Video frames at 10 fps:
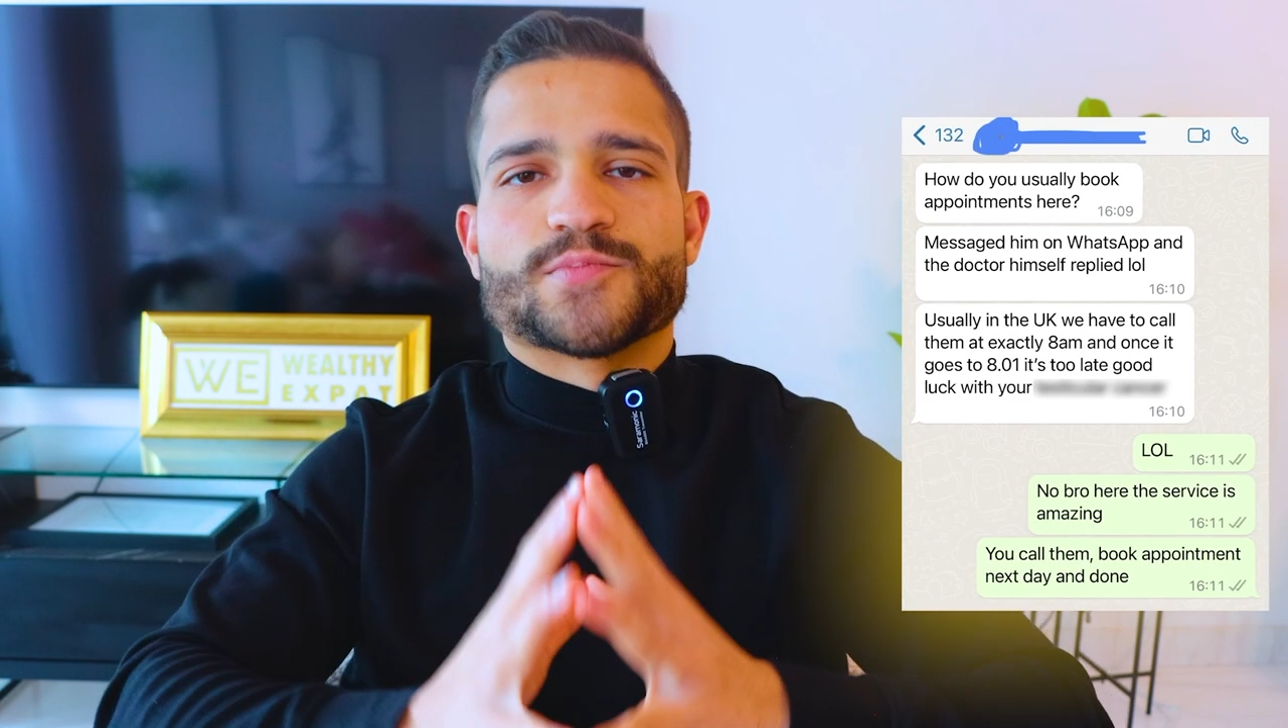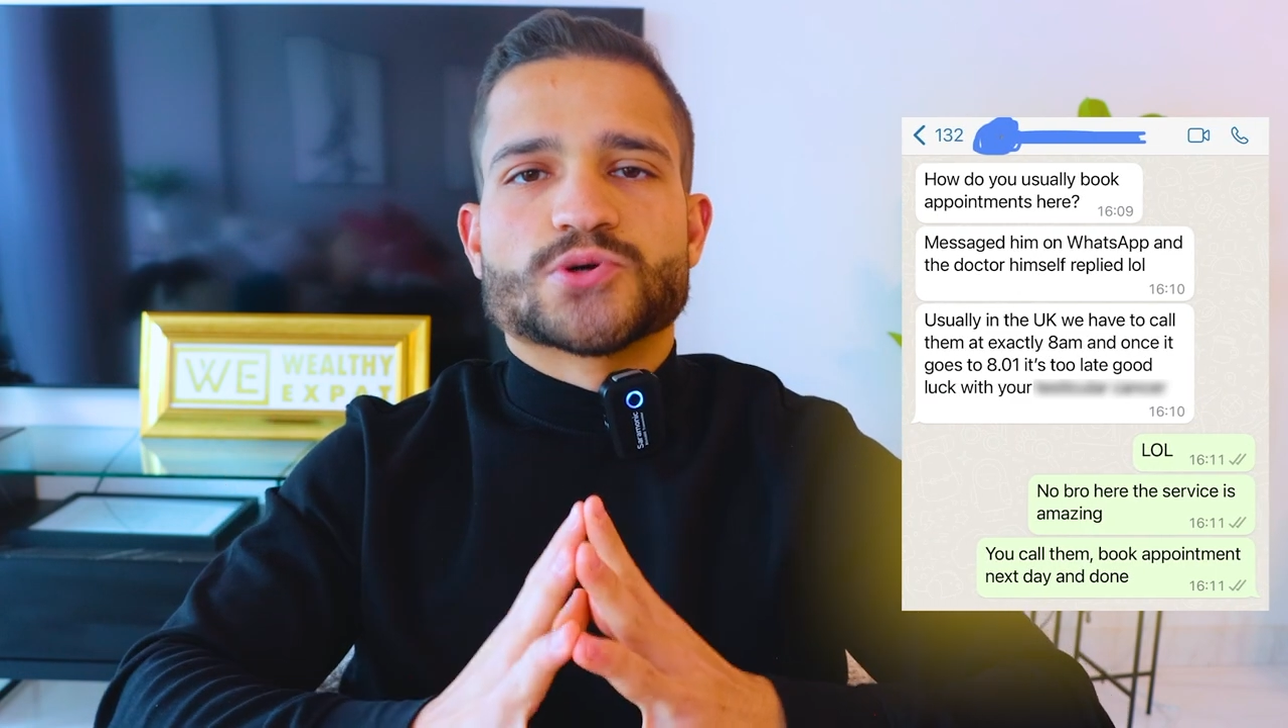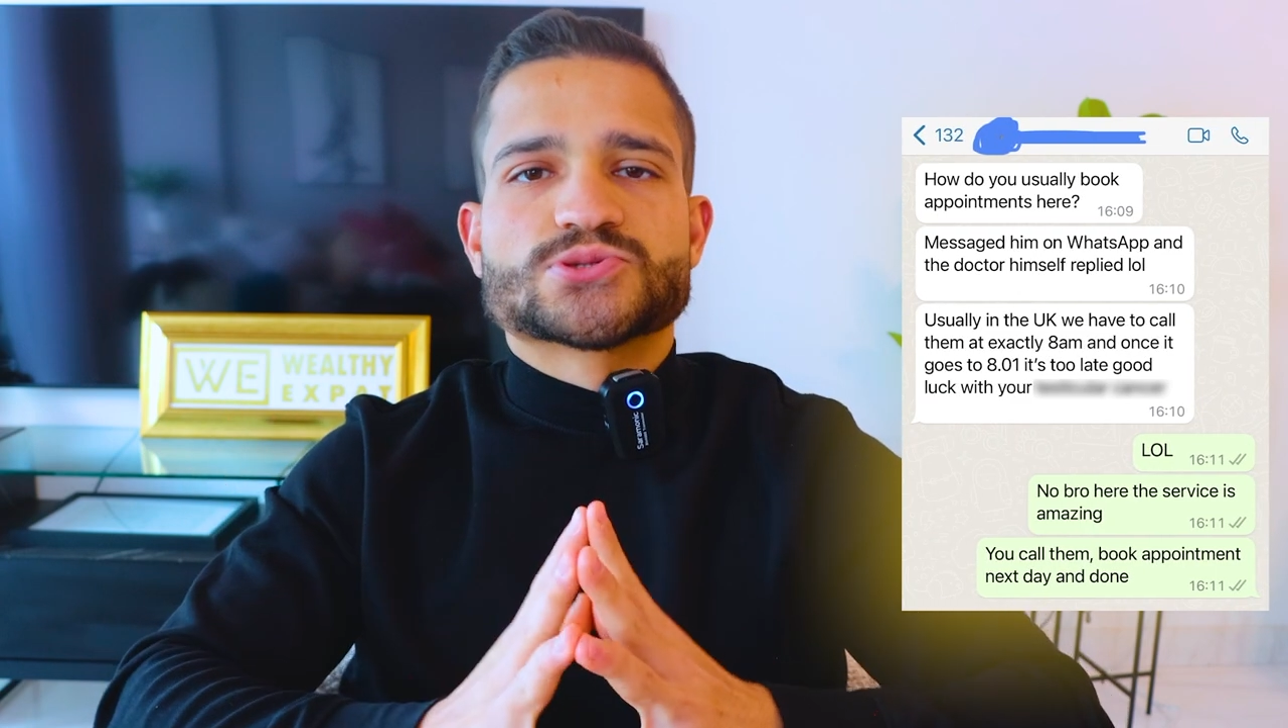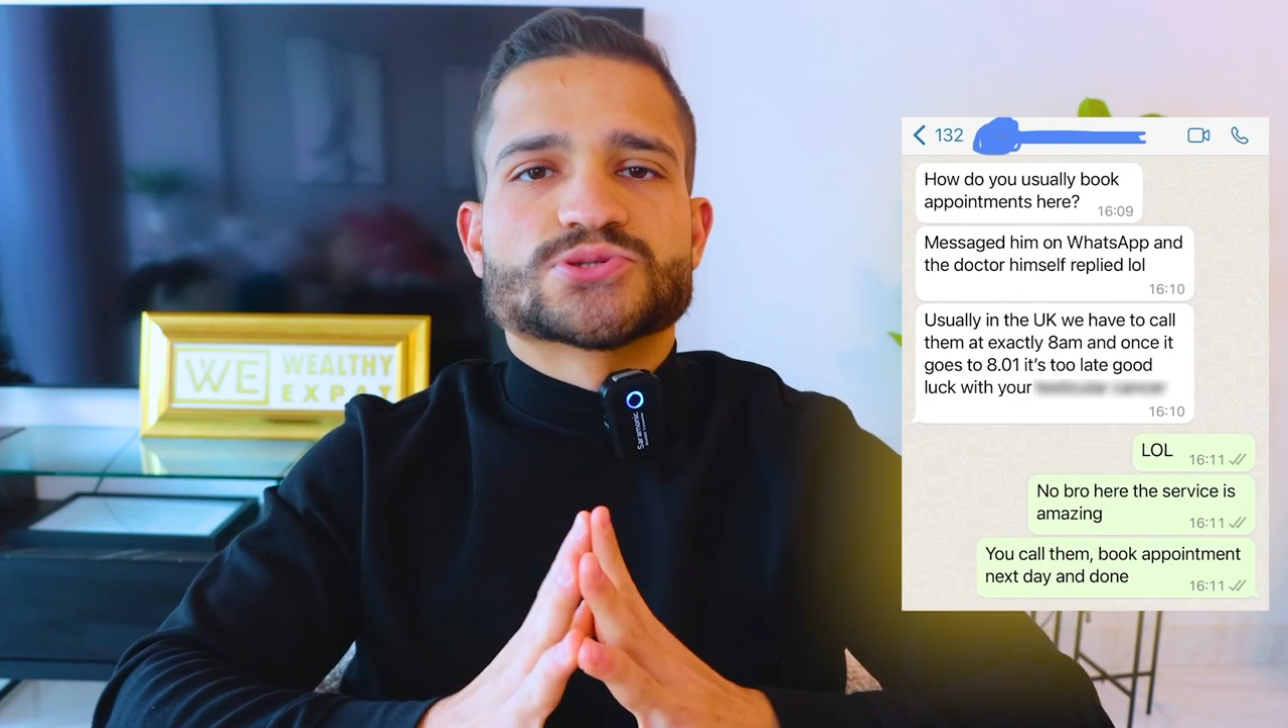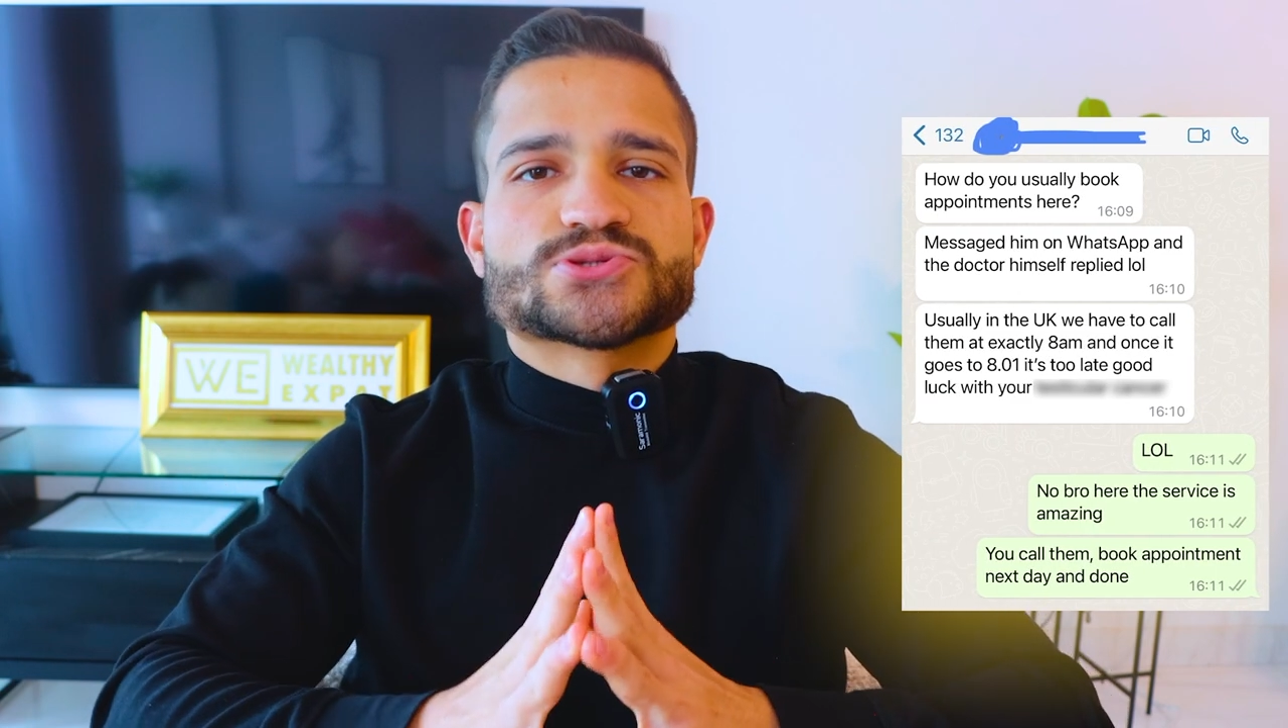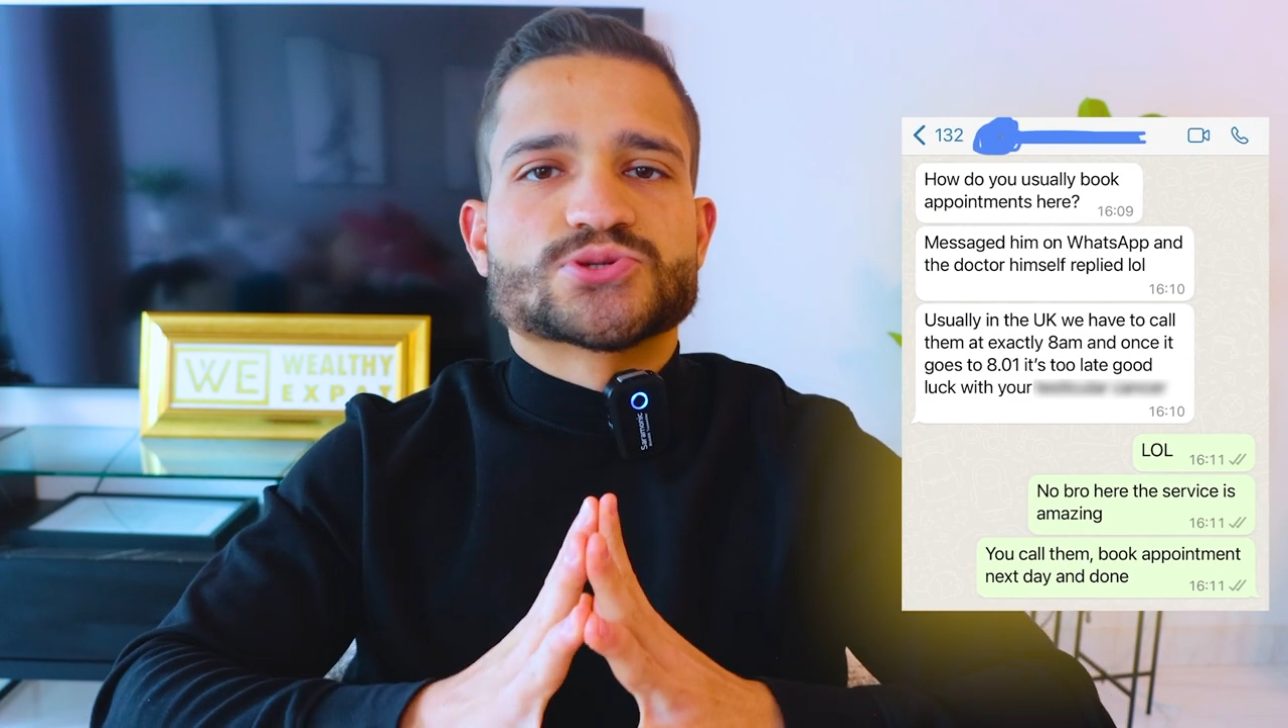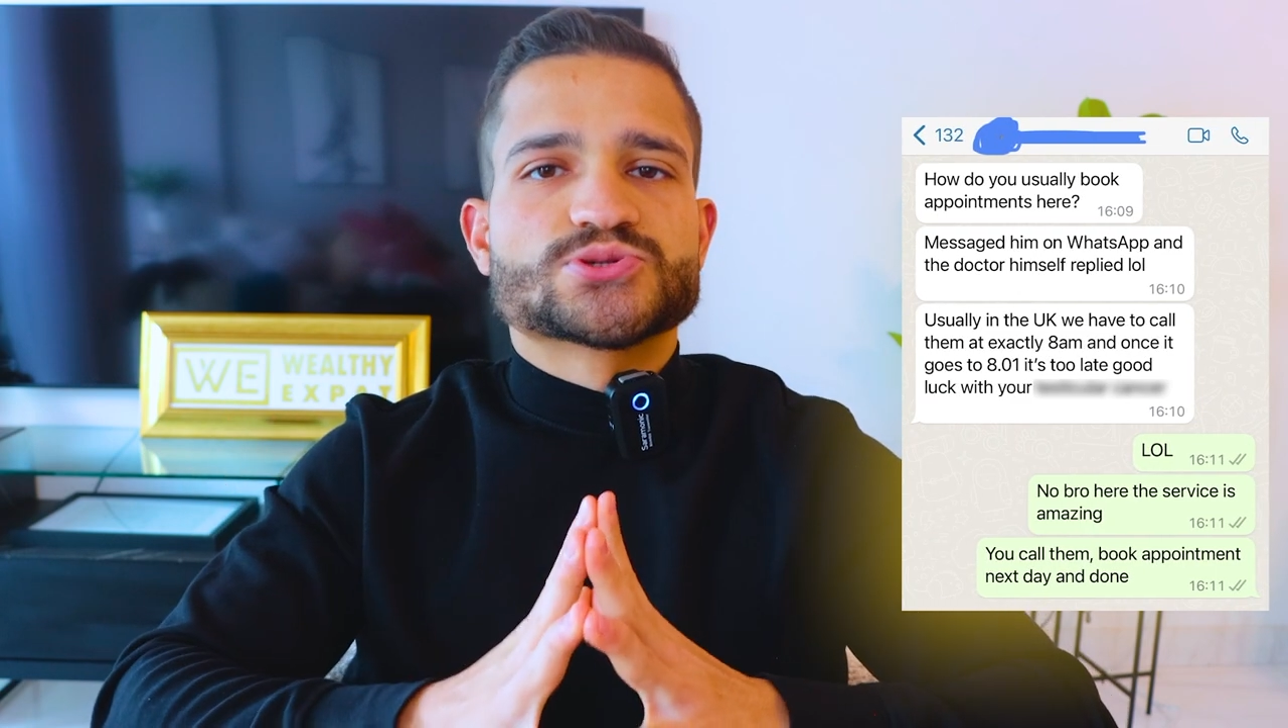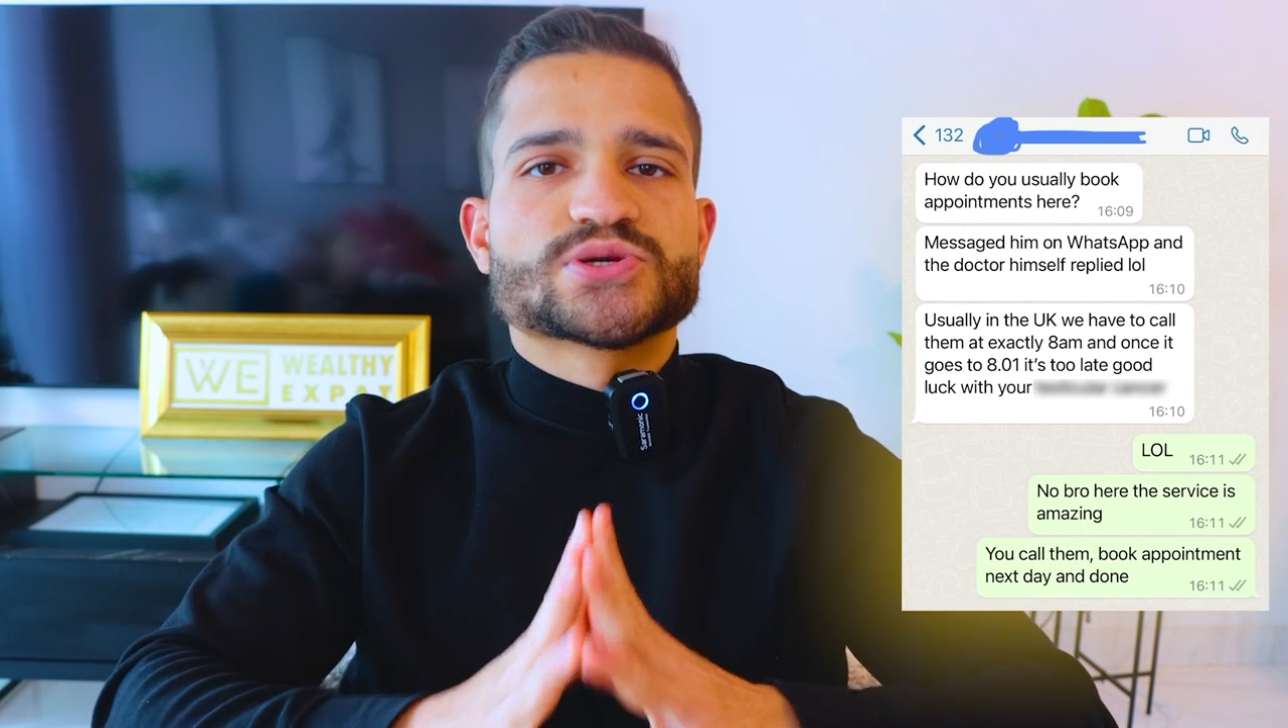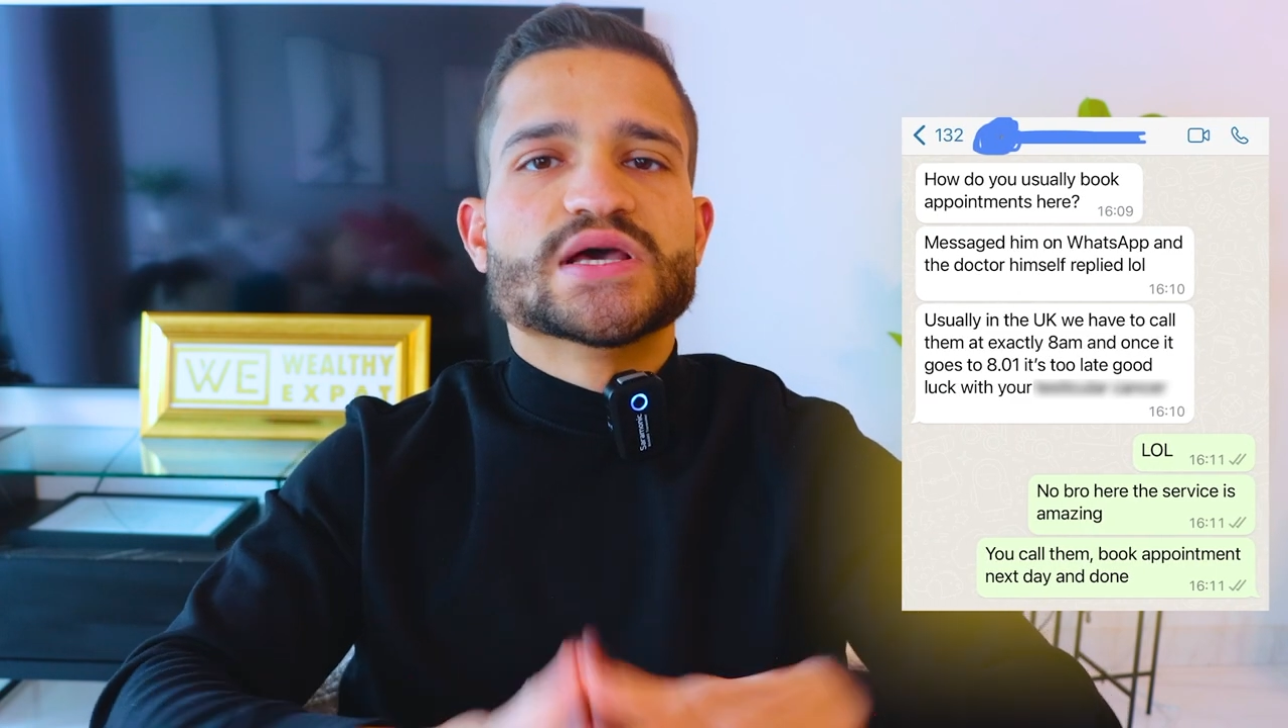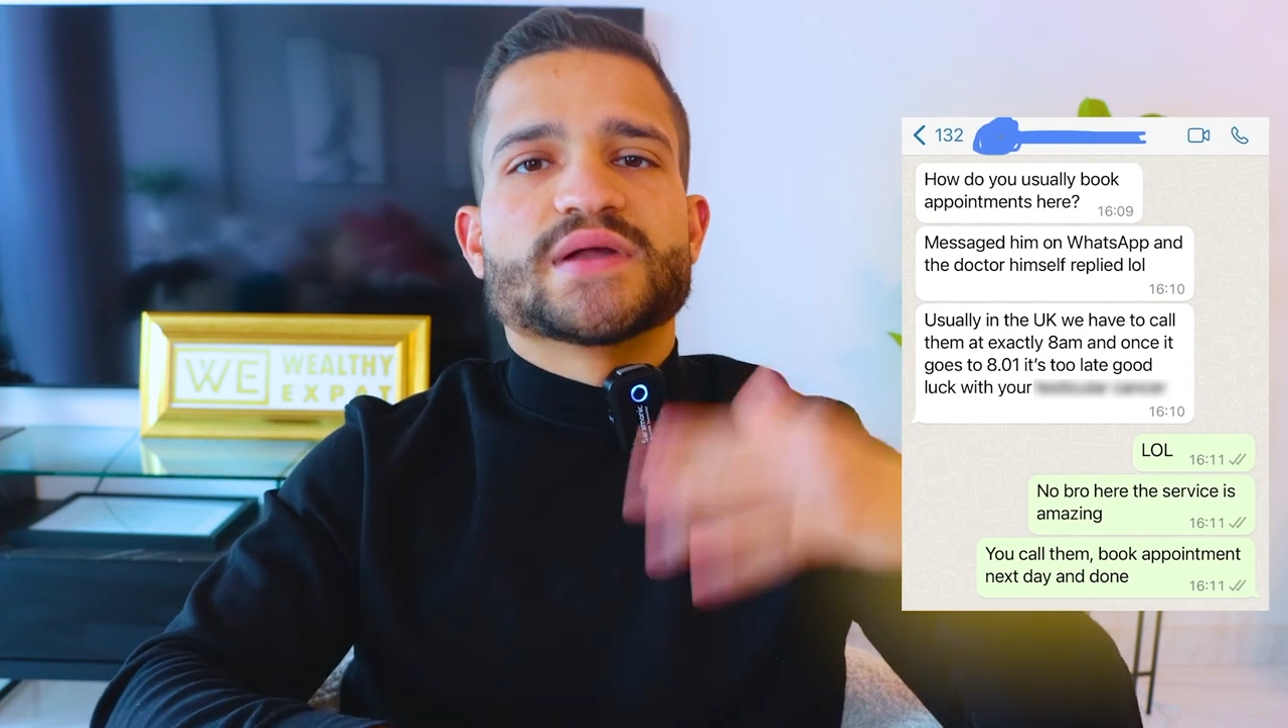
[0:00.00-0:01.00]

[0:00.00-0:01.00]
personal surgery,